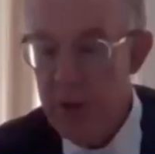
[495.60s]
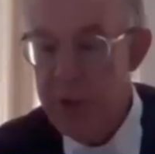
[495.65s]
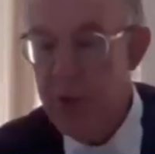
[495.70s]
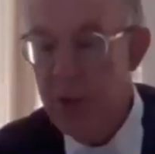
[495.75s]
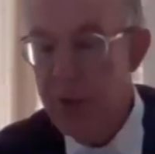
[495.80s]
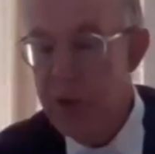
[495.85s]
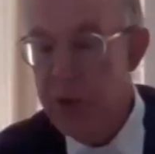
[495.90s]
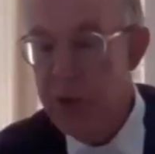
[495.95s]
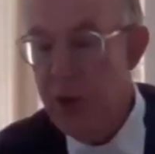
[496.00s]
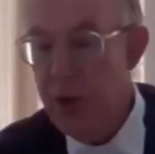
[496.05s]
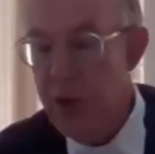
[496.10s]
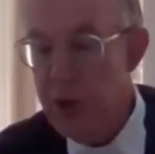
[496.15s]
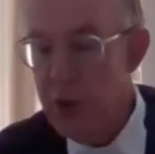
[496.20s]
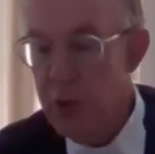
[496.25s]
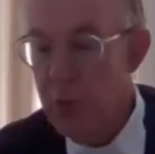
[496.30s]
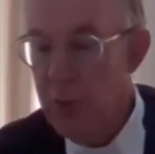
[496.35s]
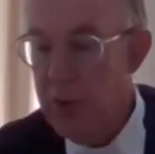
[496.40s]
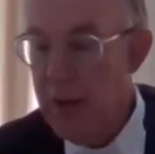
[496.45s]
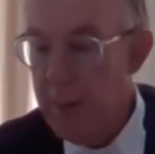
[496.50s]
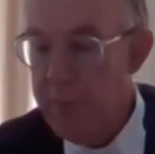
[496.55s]

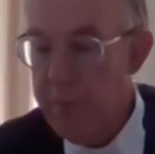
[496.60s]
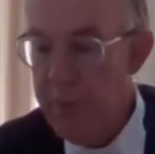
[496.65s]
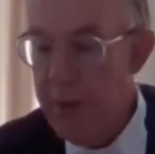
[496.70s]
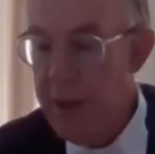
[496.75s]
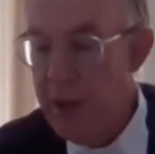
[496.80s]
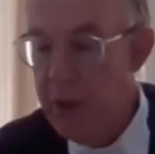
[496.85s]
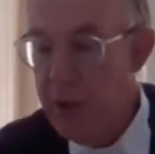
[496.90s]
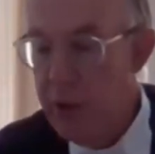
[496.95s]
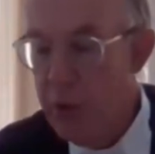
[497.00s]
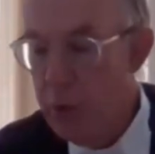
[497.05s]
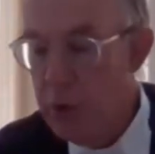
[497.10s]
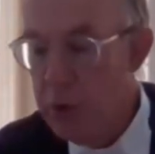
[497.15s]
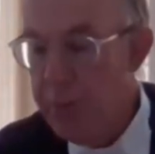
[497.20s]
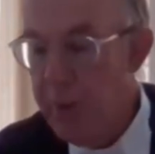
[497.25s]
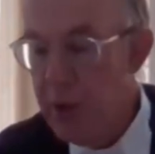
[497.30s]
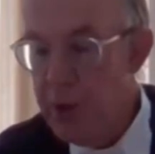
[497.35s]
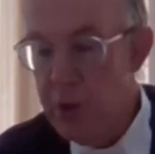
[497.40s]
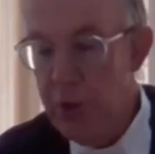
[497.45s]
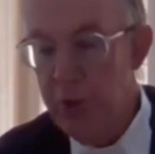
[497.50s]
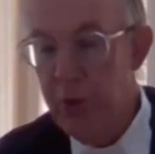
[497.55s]
association with the applicant or
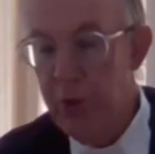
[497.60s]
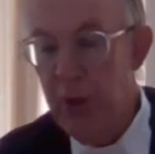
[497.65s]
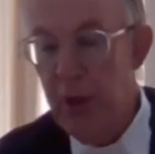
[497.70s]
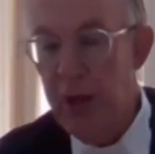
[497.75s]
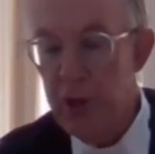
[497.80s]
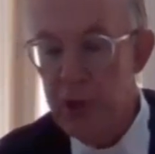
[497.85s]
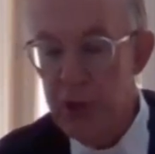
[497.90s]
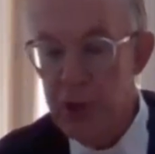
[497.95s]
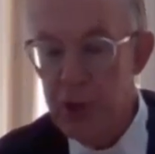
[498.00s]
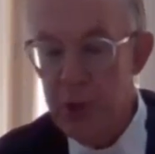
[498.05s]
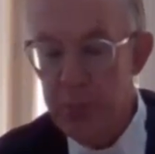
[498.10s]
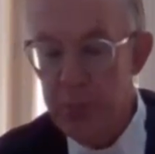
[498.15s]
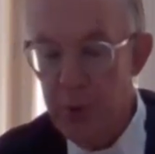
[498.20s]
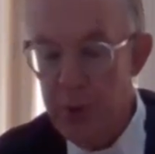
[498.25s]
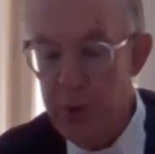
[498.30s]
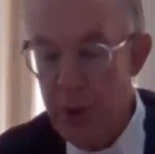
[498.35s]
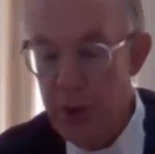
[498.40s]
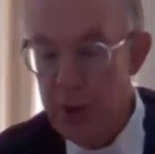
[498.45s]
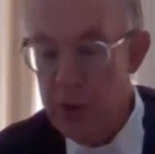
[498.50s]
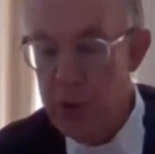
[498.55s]
special relationship
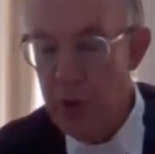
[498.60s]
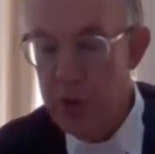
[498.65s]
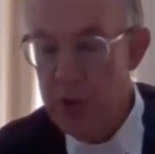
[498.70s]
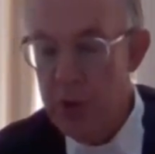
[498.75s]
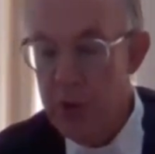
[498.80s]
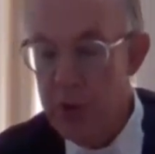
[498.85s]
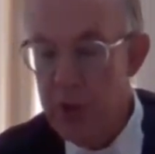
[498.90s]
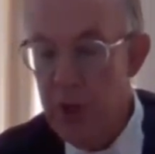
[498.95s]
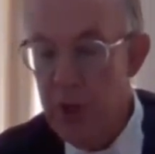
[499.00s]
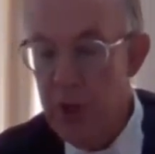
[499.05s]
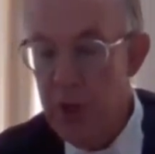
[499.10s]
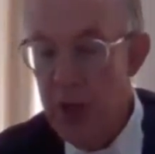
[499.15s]
with those doctors.